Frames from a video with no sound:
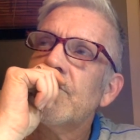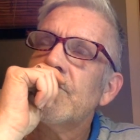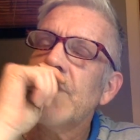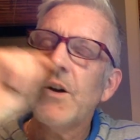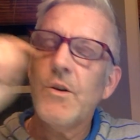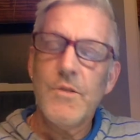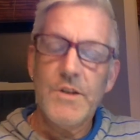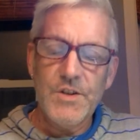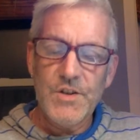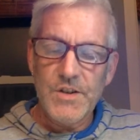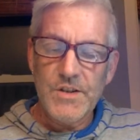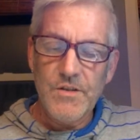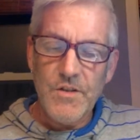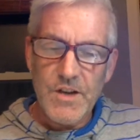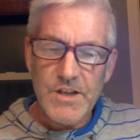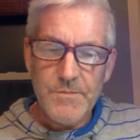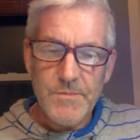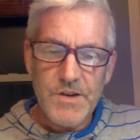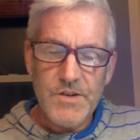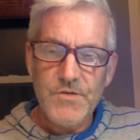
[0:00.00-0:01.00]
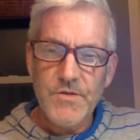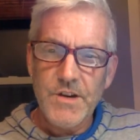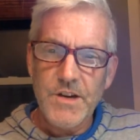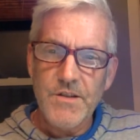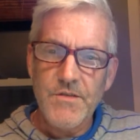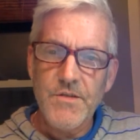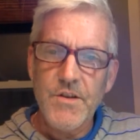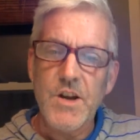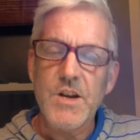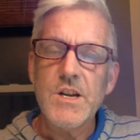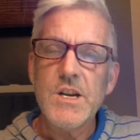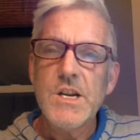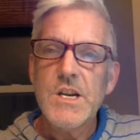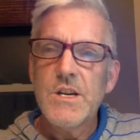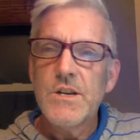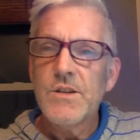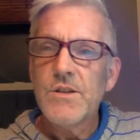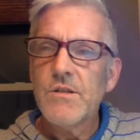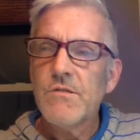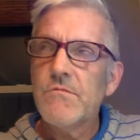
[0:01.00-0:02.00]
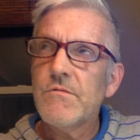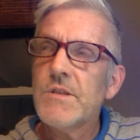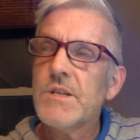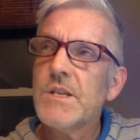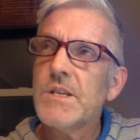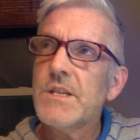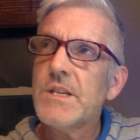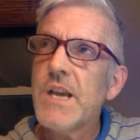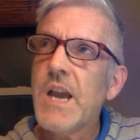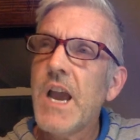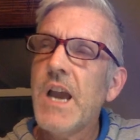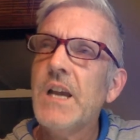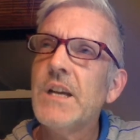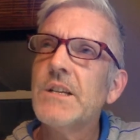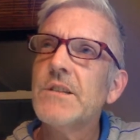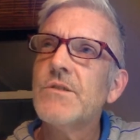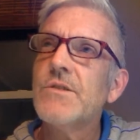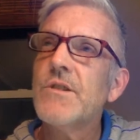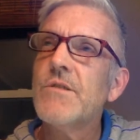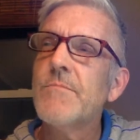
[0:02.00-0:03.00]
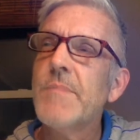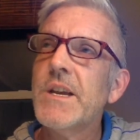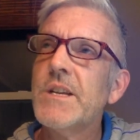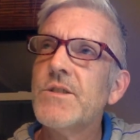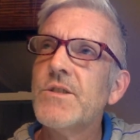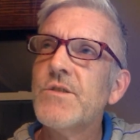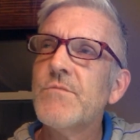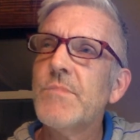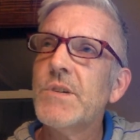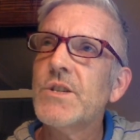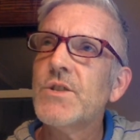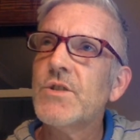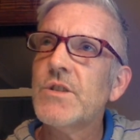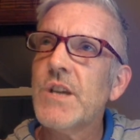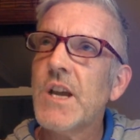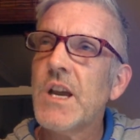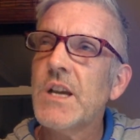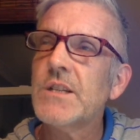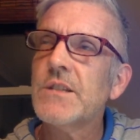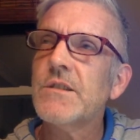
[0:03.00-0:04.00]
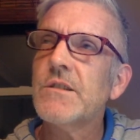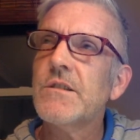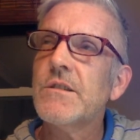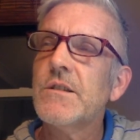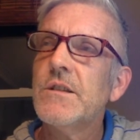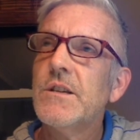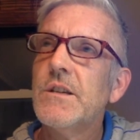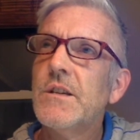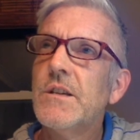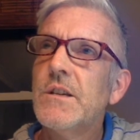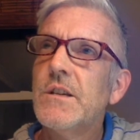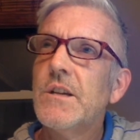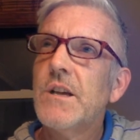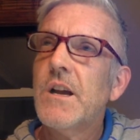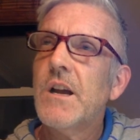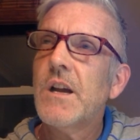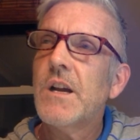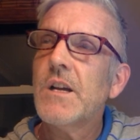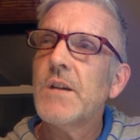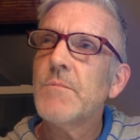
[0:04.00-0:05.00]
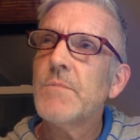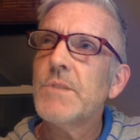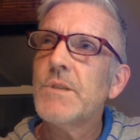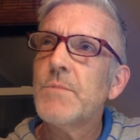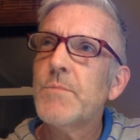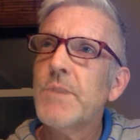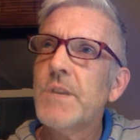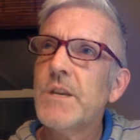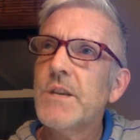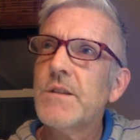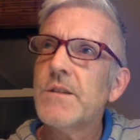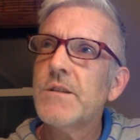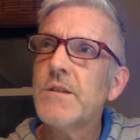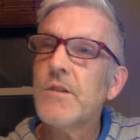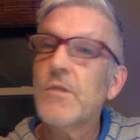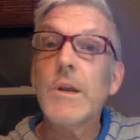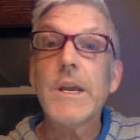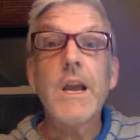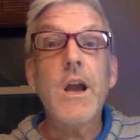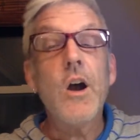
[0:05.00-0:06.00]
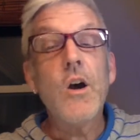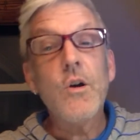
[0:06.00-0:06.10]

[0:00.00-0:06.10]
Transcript: I just lost my train of thought. So it was the text. Don't make too much text. Speak slowly.